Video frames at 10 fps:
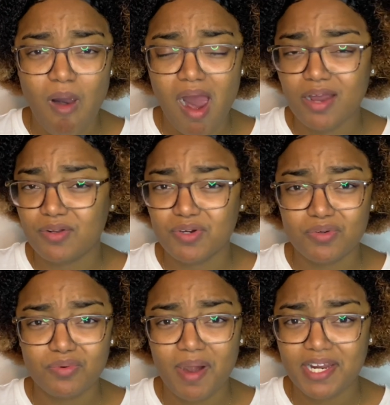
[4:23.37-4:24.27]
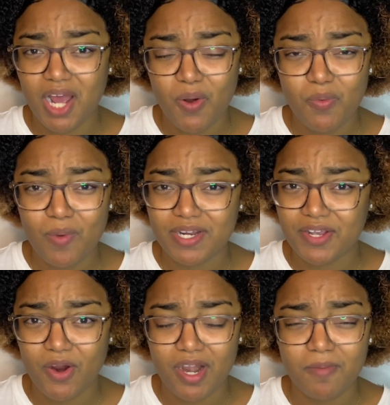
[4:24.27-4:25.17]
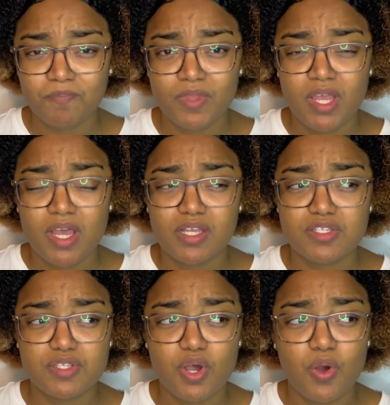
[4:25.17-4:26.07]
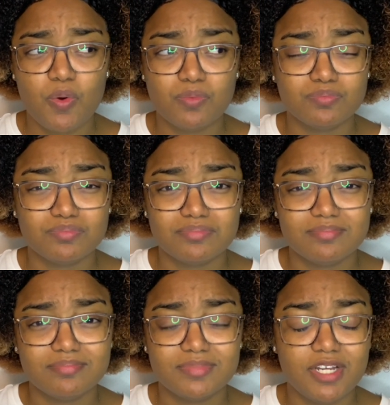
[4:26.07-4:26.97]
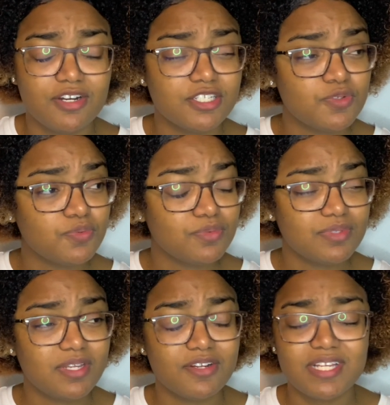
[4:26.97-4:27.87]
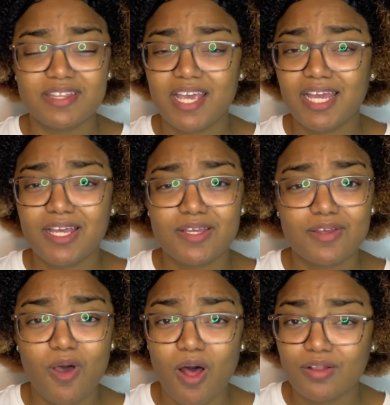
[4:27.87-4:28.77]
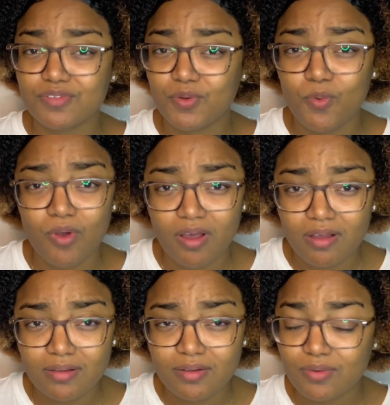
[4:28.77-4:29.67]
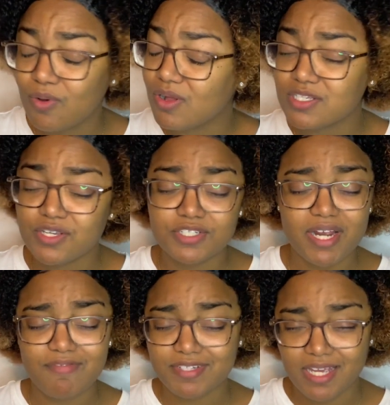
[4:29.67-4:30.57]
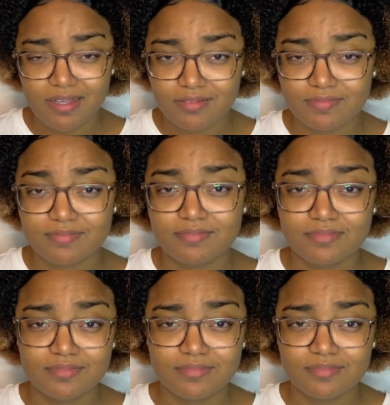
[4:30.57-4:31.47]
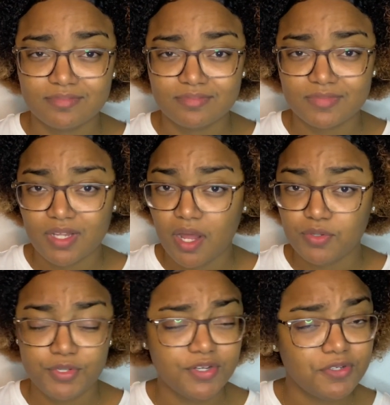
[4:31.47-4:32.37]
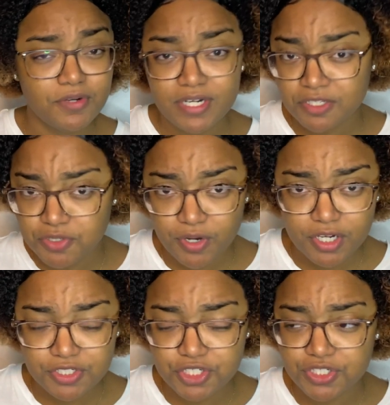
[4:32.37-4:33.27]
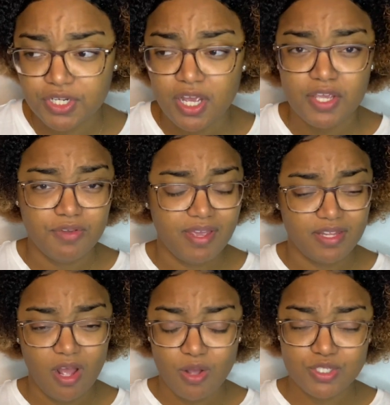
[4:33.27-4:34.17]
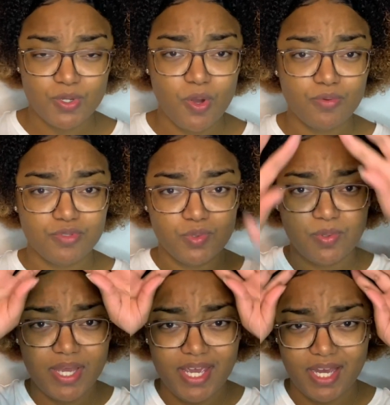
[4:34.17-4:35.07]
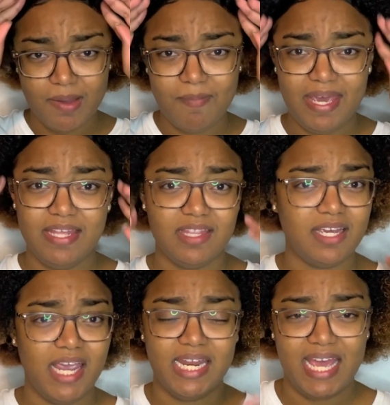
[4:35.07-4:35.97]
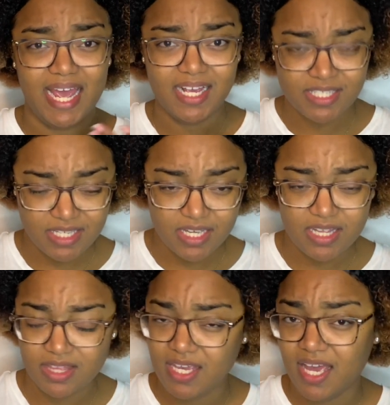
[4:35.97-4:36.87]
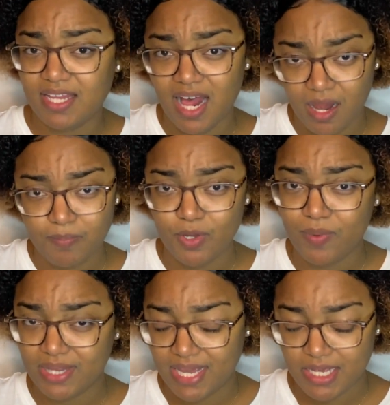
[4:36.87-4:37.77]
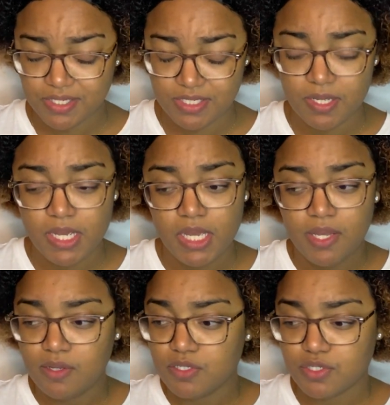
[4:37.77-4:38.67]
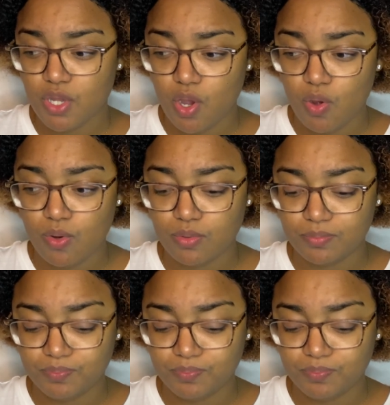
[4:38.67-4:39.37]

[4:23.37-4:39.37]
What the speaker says: I don't know right now what they are. So there's a thing called Google search everything. Do your research. You can also go to a gemeente and ask. They can help you with this. So